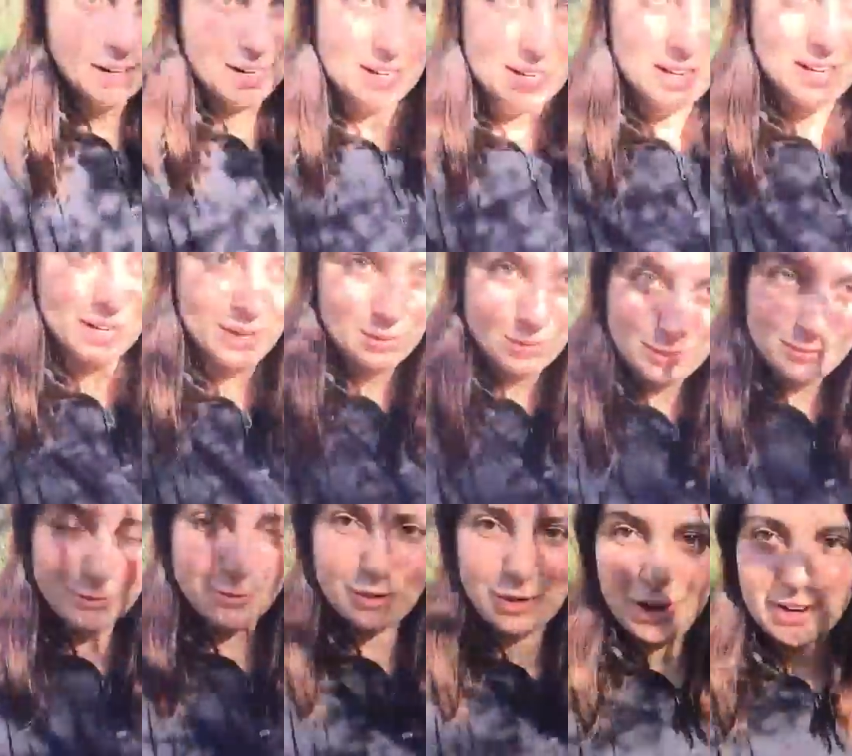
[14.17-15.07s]
what
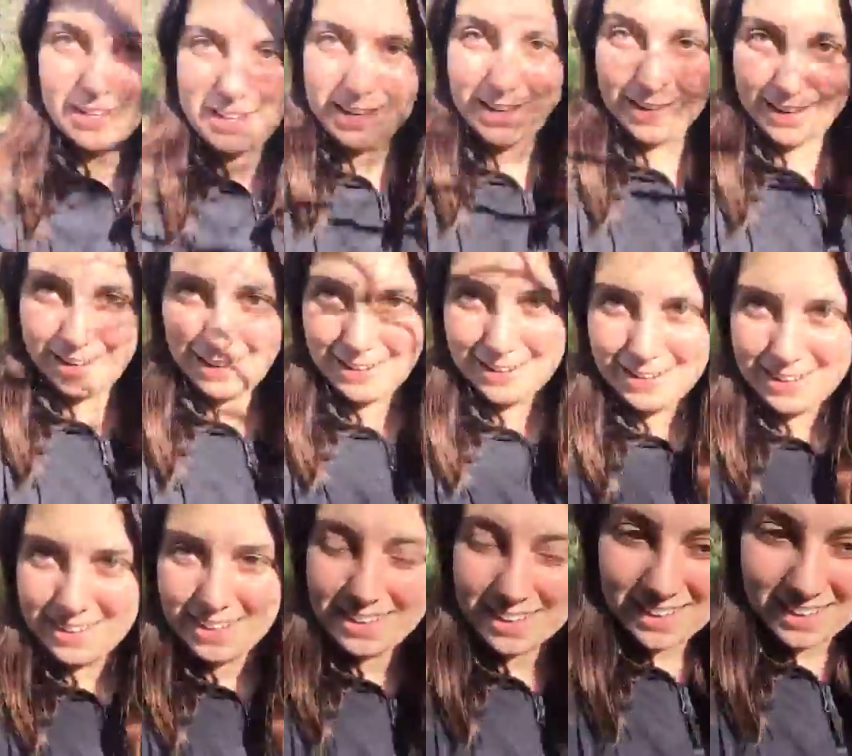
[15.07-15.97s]
we've got here
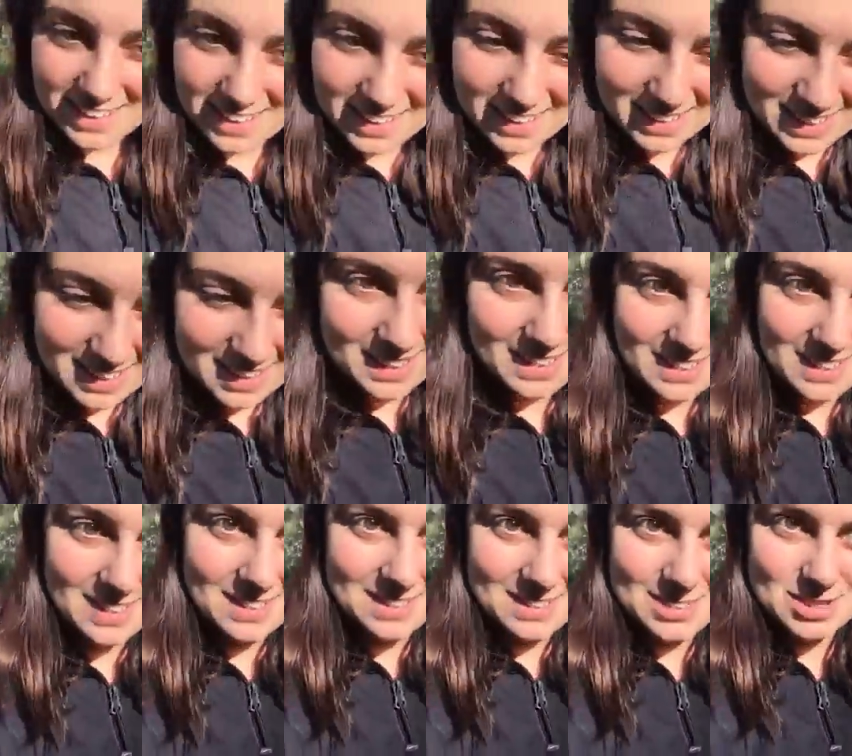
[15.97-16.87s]

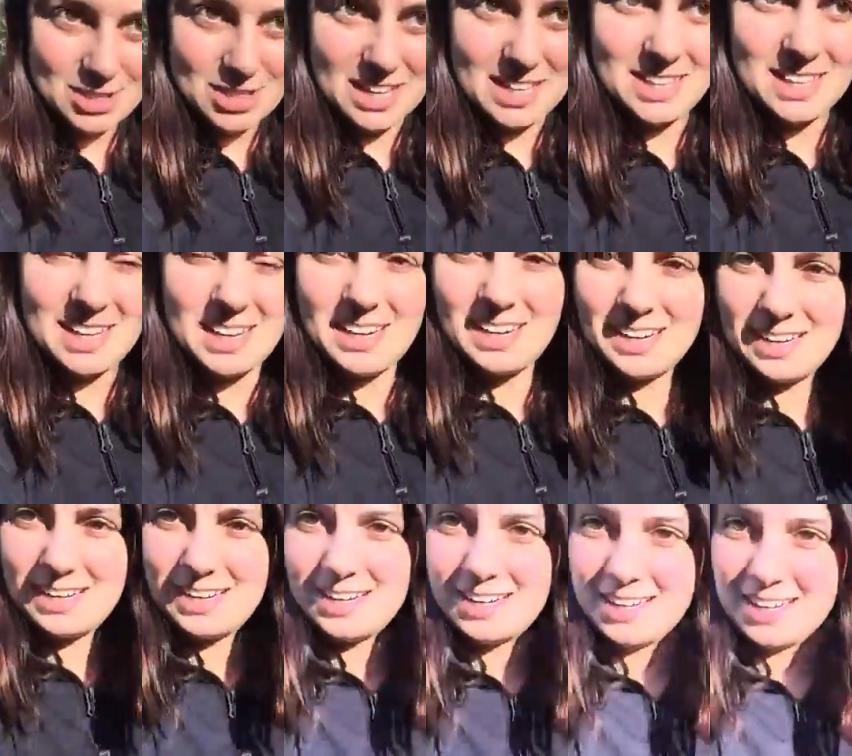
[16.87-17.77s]
in Australia.
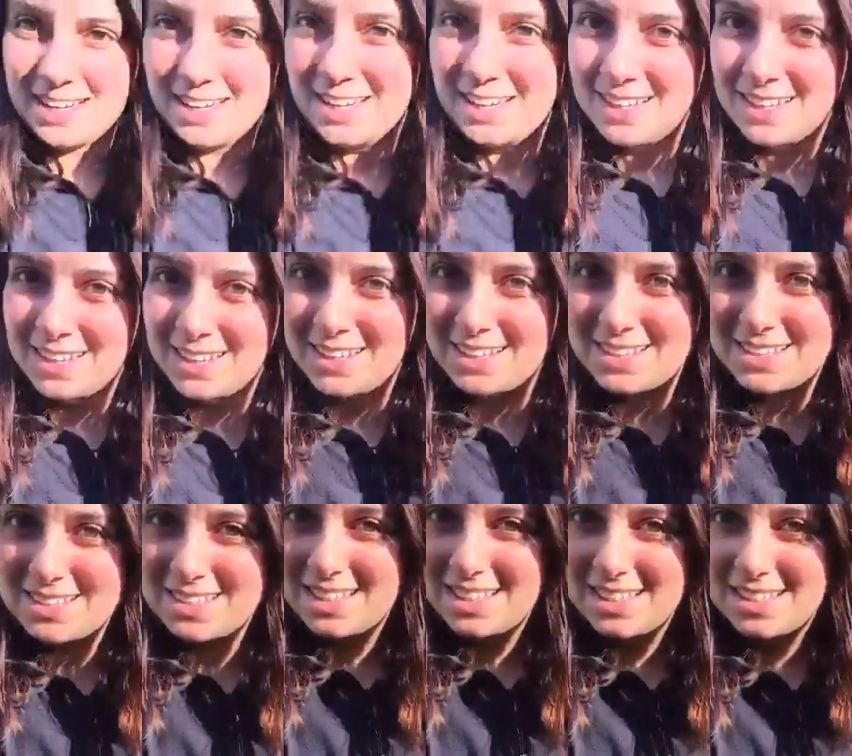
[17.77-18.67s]

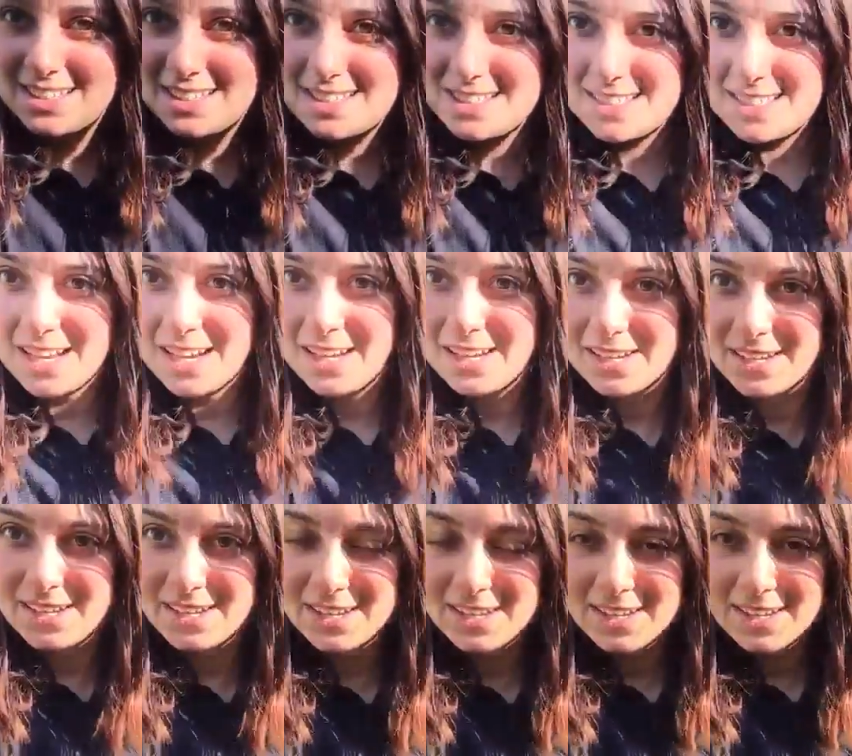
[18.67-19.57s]
This is
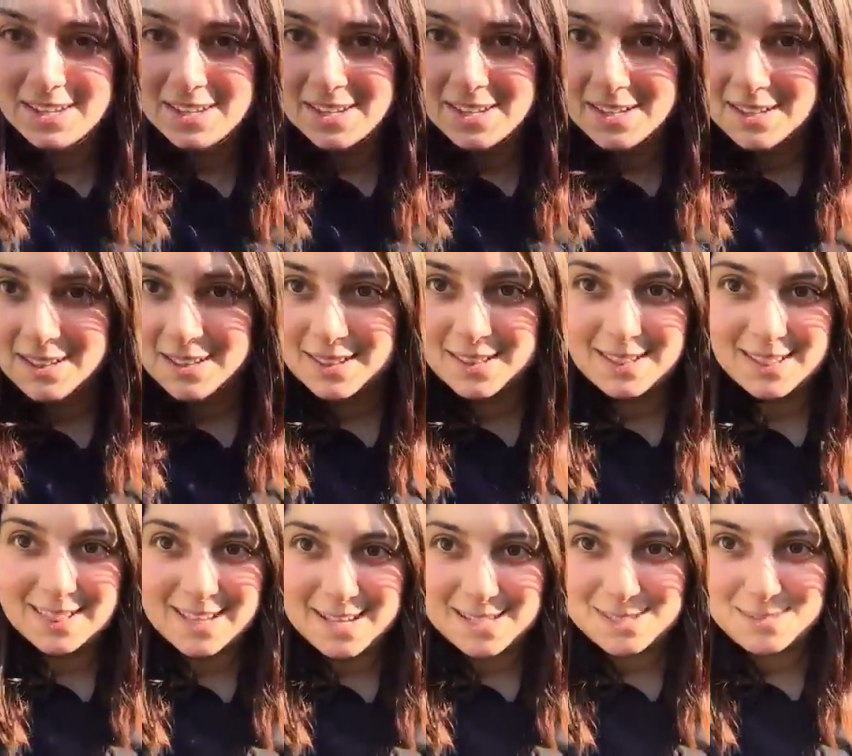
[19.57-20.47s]

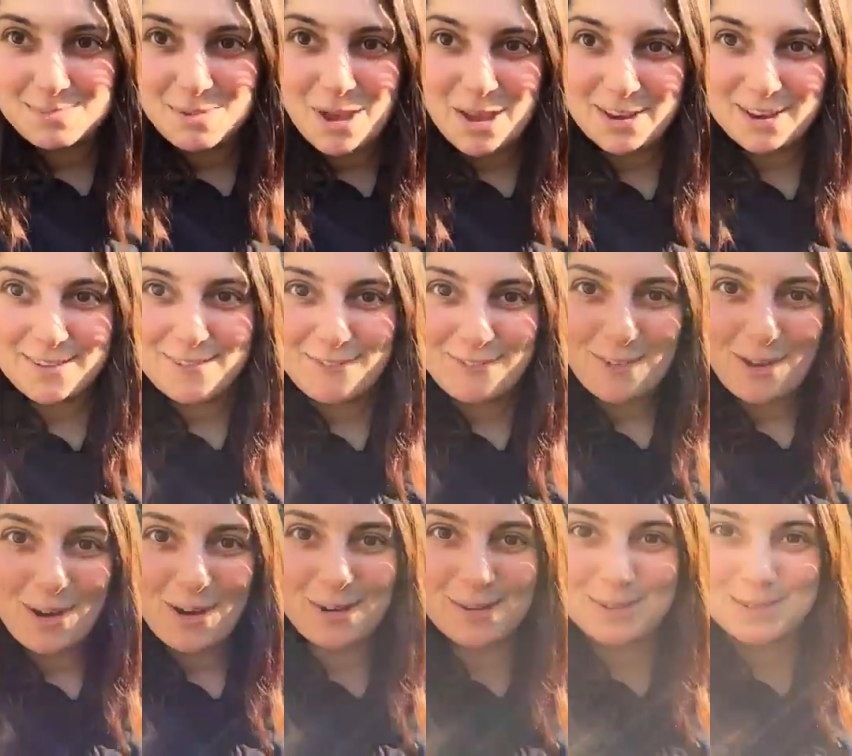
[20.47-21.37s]
Les Lesmurdy
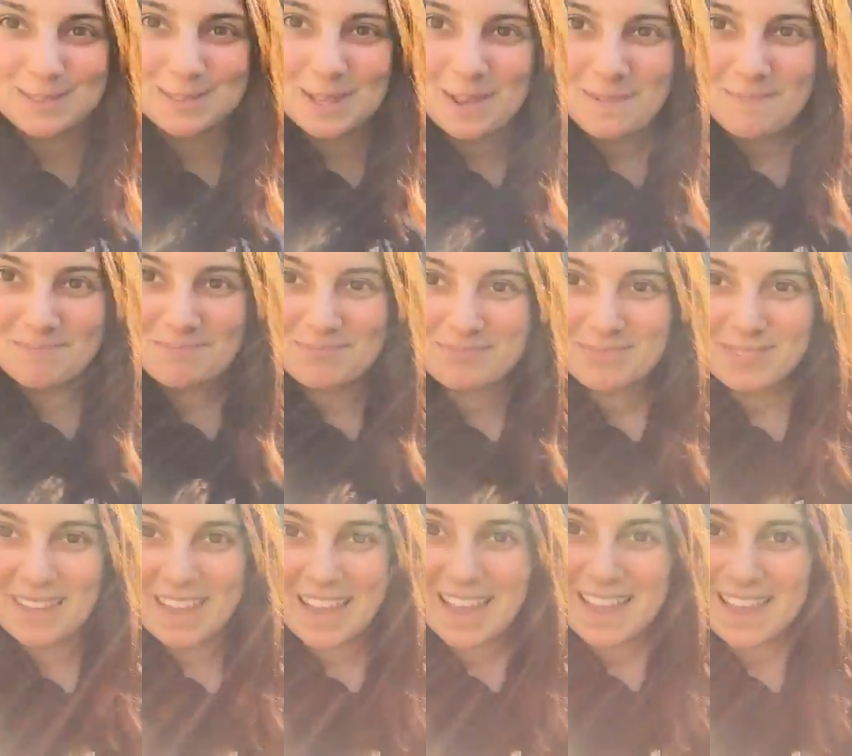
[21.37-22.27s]
Falls.
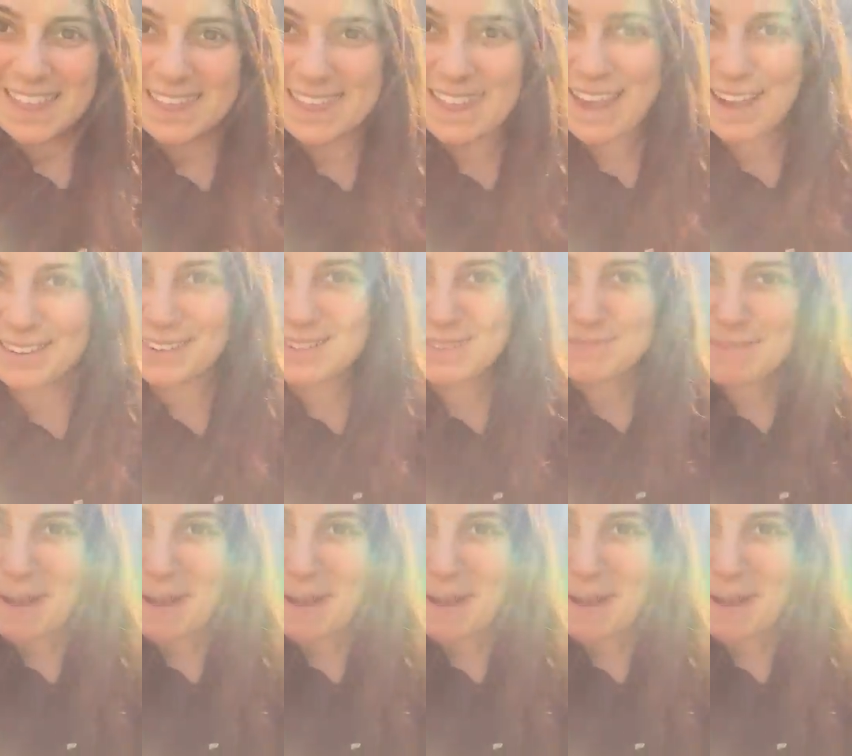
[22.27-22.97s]
There is